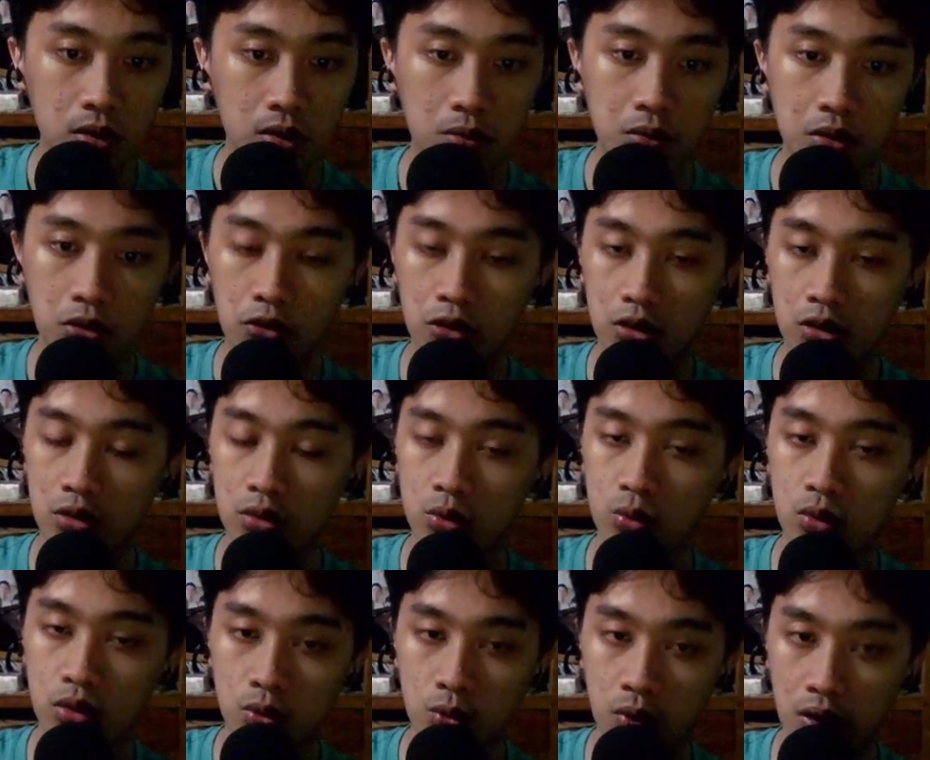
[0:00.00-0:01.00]
But for this
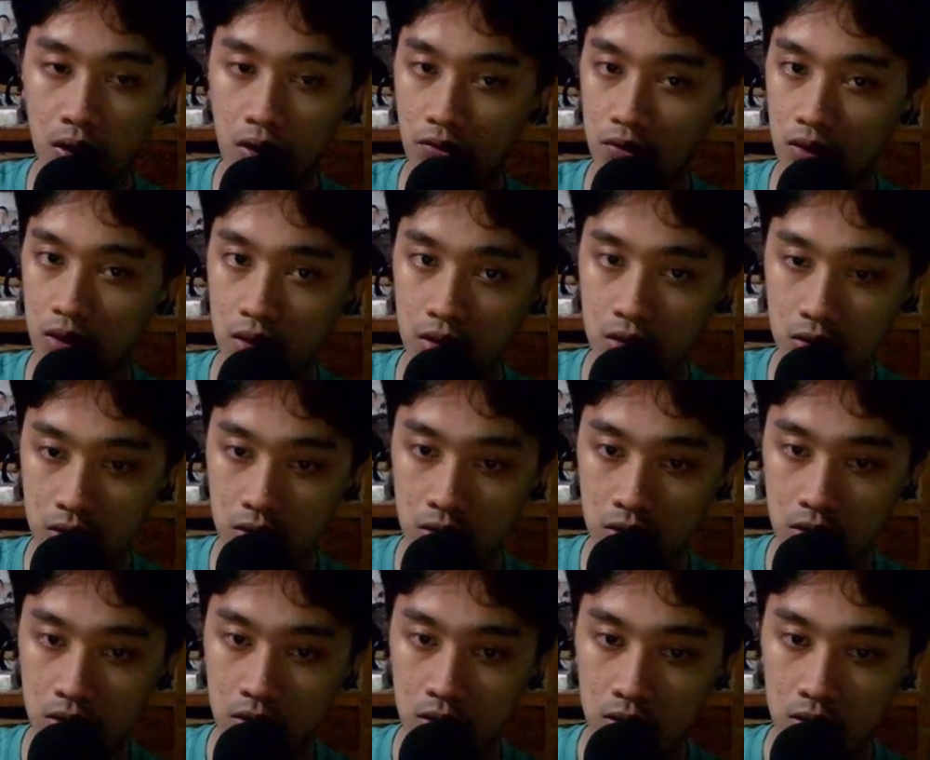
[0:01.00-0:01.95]
one we have less